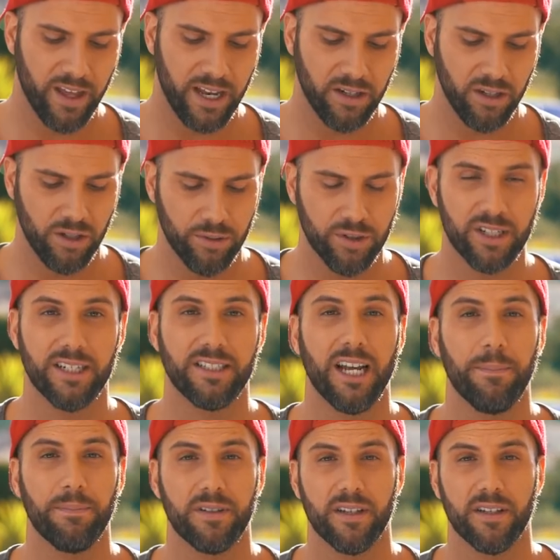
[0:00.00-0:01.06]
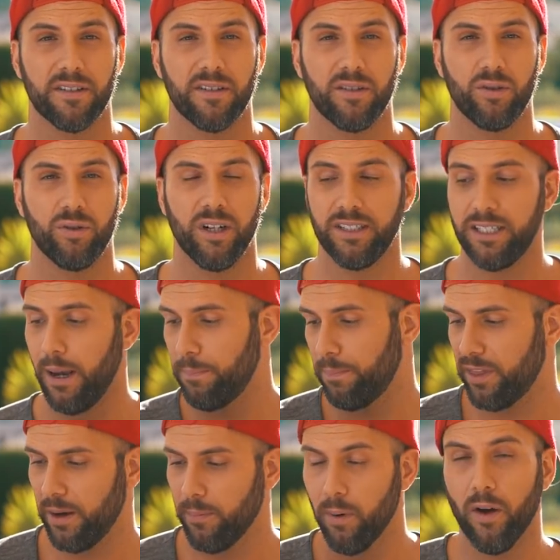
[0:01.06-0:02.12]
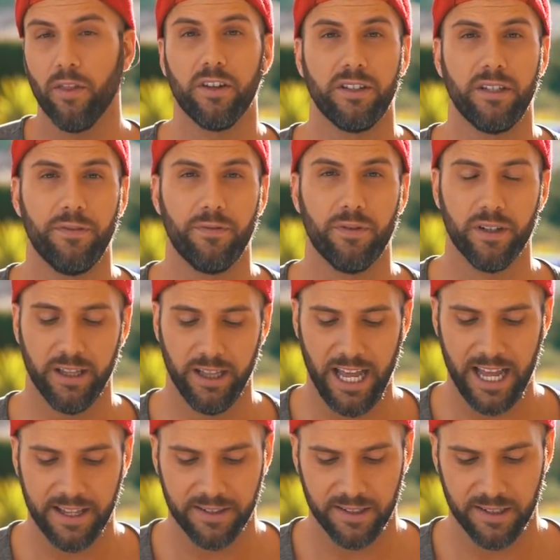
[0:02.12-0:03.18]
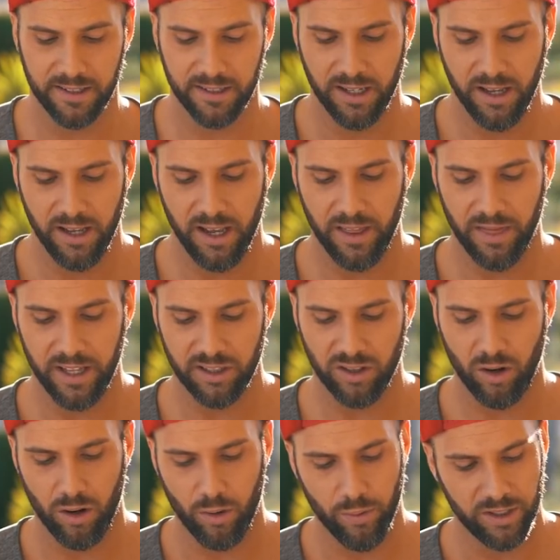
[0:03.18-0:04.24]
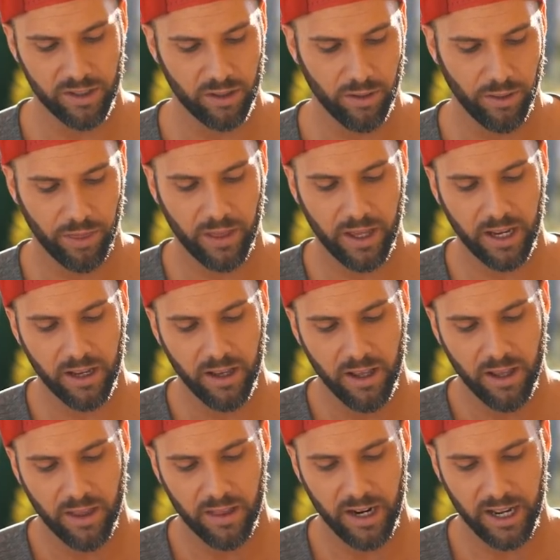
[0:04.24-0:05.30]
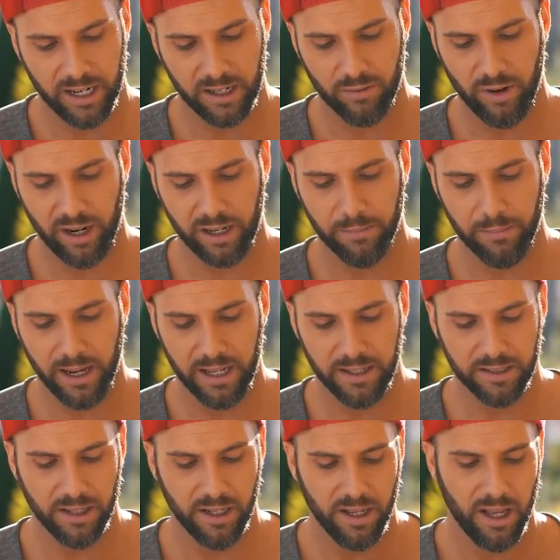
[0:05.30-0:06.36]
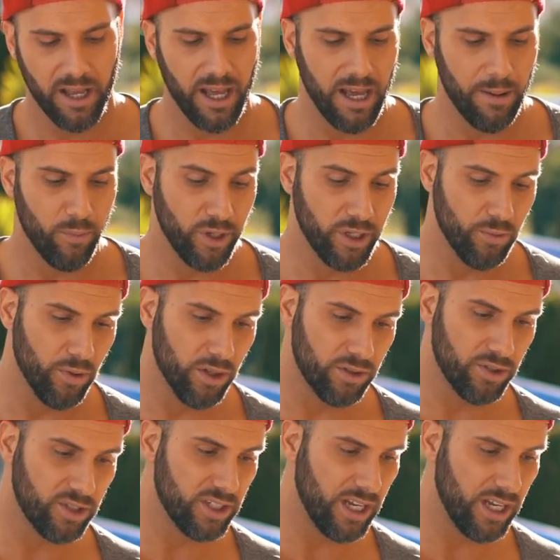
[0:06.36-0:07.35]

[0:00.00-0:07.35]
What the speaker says: then use adapters to adapt them on the different lenses, and that's always a good thing that I can recommend when you want to